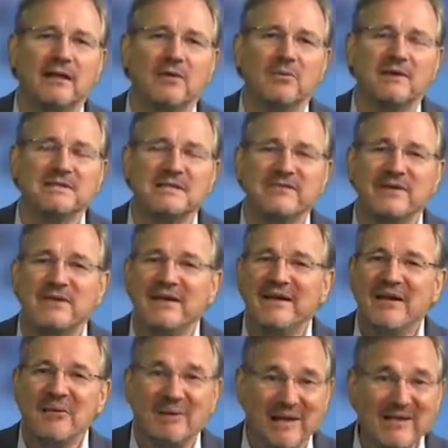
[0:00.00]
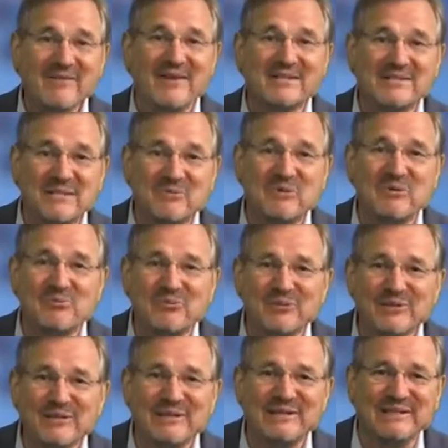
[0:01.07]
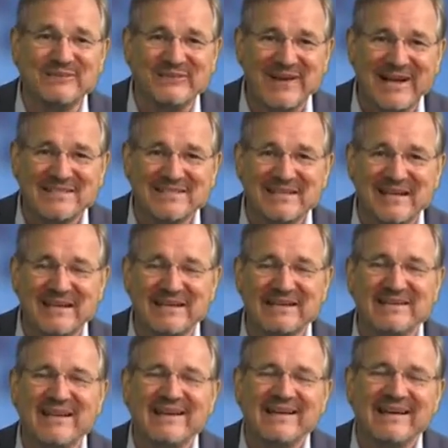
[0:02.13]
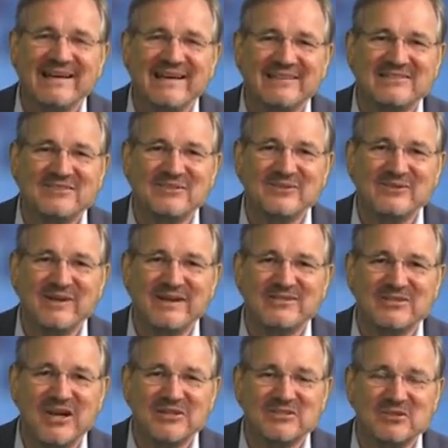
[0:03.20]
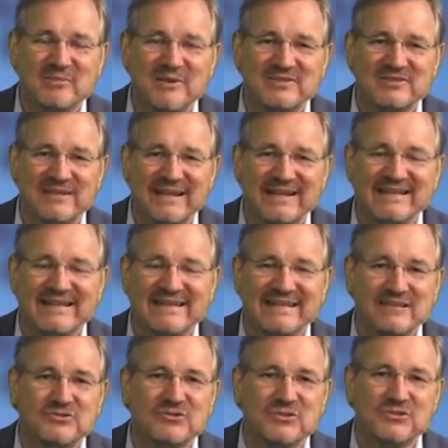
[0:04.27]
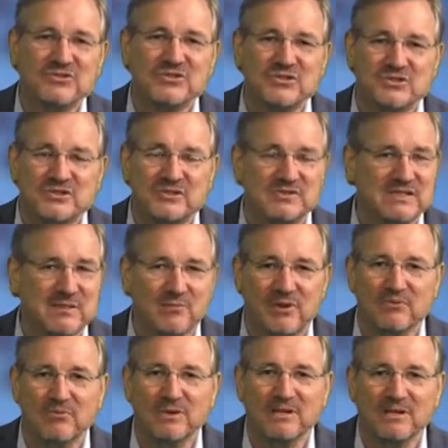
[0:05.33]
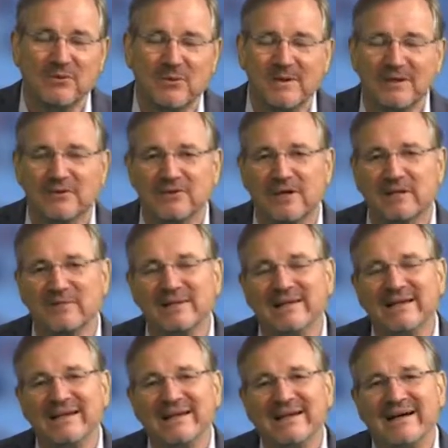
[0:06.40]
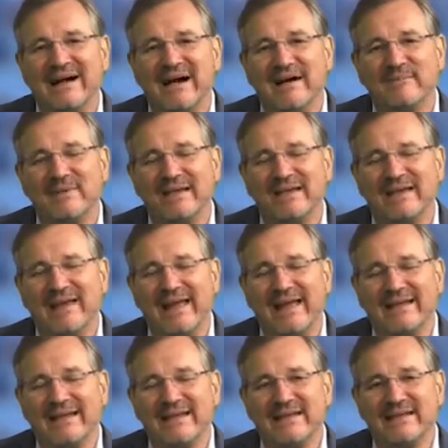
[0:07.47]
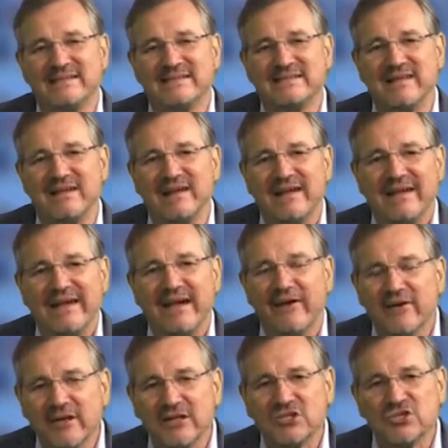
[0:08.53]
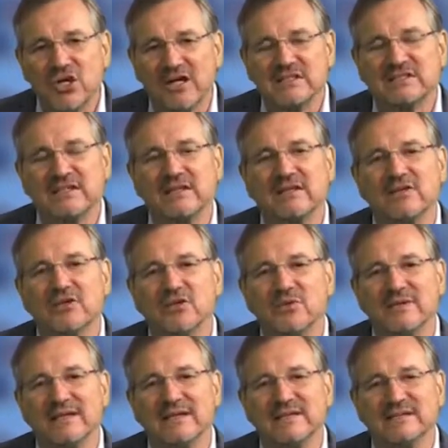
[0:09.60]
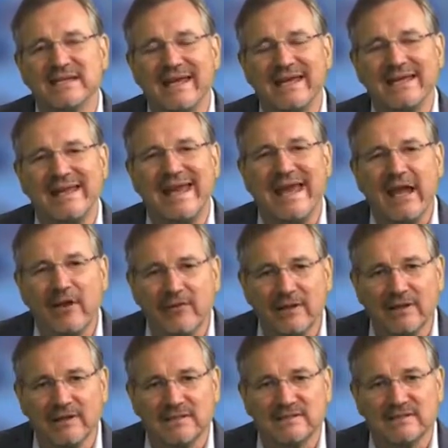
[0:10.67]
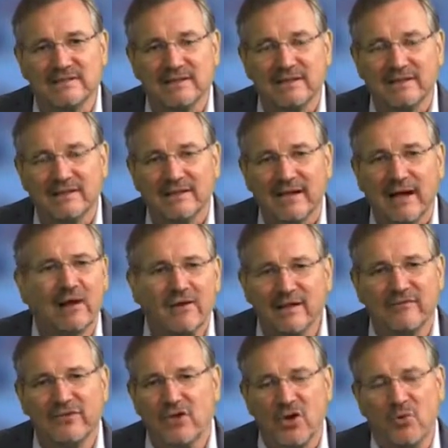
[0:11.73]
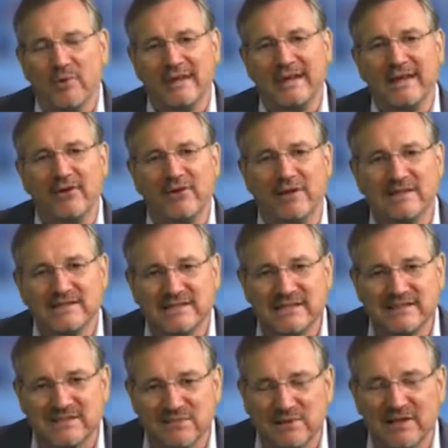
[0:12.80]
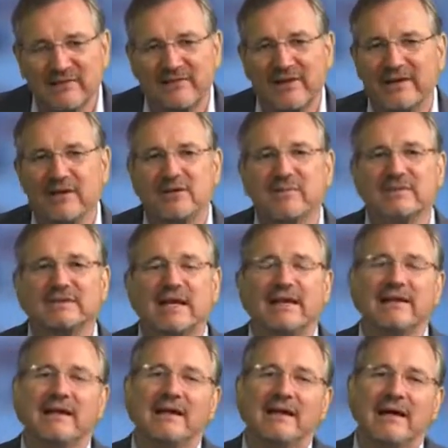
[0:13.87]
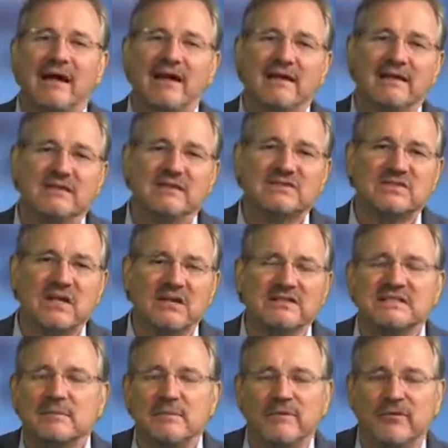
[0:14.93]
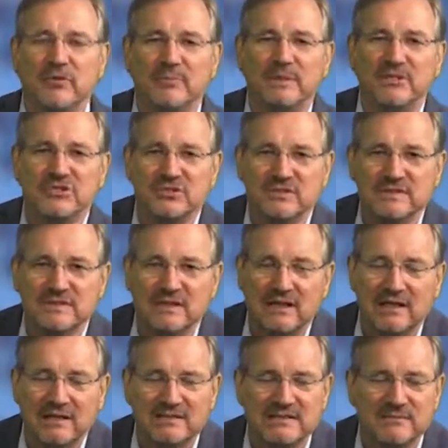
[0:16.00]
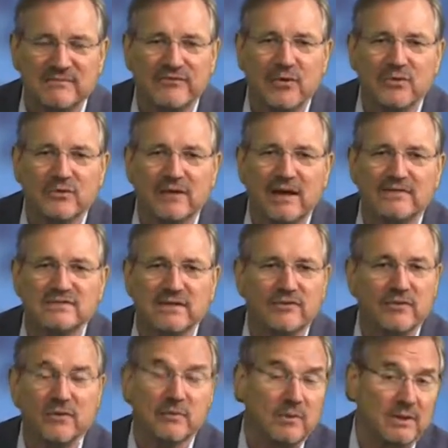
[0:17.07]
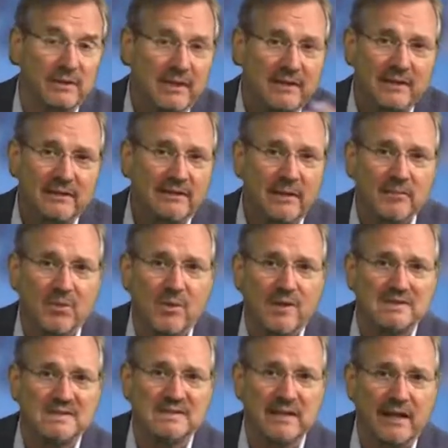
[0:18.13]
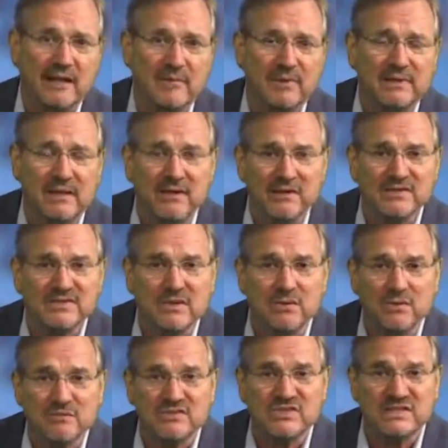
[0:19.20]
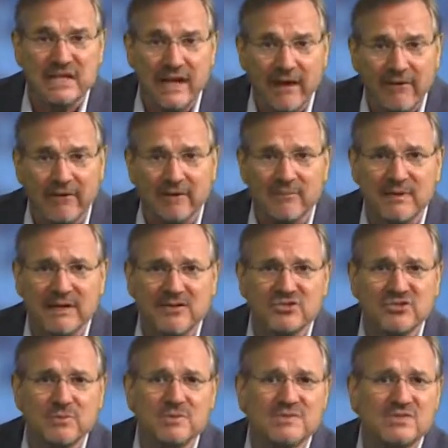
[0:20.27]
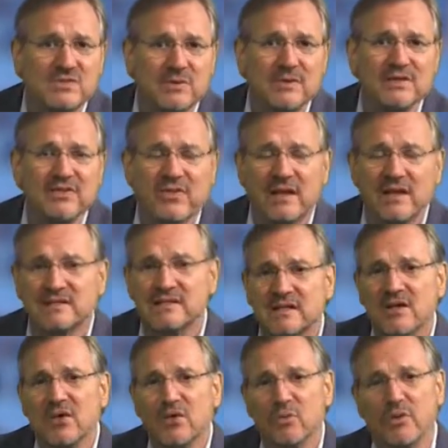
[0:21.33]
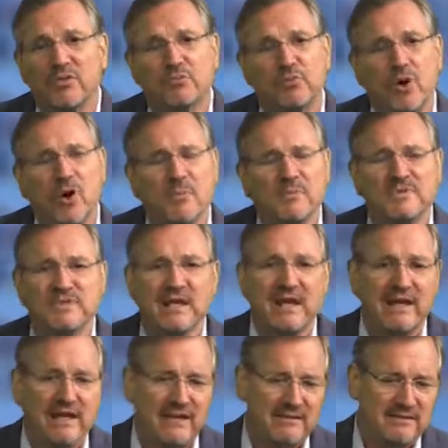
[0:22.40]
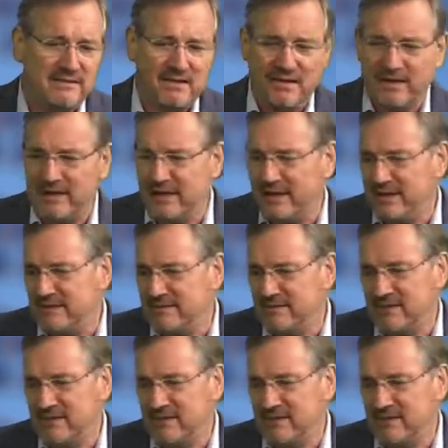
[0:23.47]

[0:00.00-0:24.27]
One TV. Well, I've got something really fascinating to talk to you about tonight and introduce you to someone really quite incredible. And it is Erikka Johnson, who is an aerialist. I don't even know what an aerialist is, so we're going to find out about that. I saw some of her pictures, some photographs of her that were, number one, stunning, but then also scary because she was doing things with ropes and ribbons